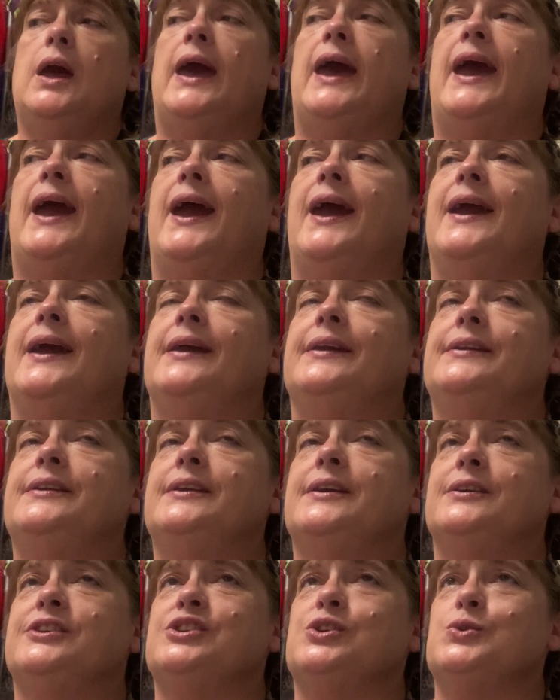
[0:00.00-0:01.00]

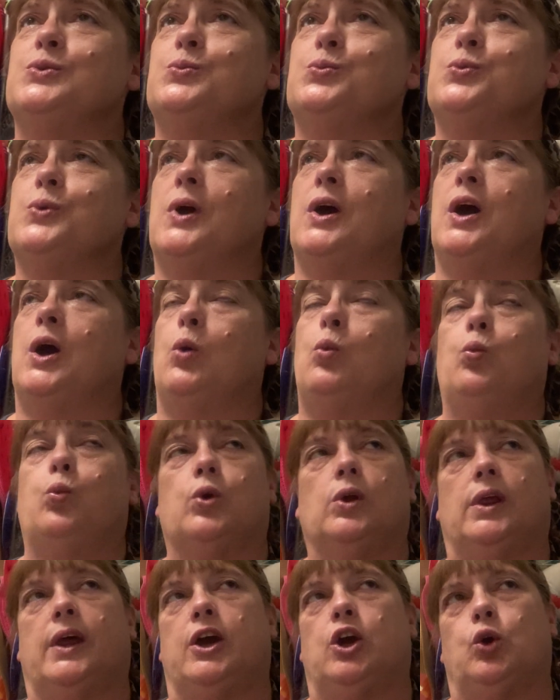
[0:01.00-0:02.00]
And so
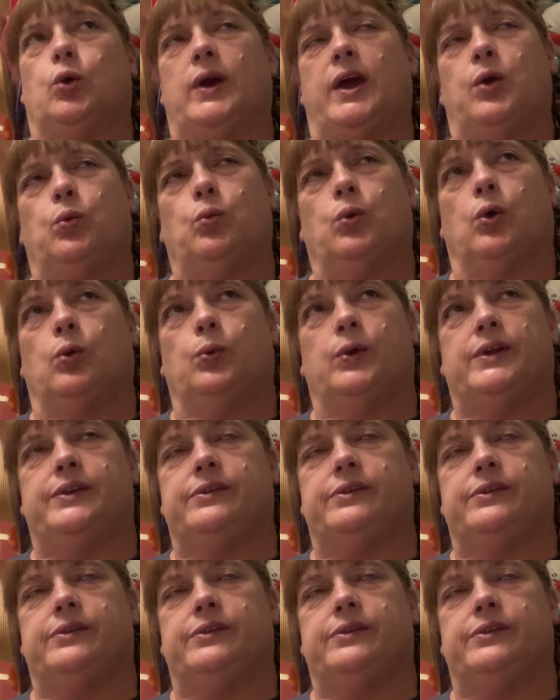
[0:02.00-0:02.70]
we're like, okay, well,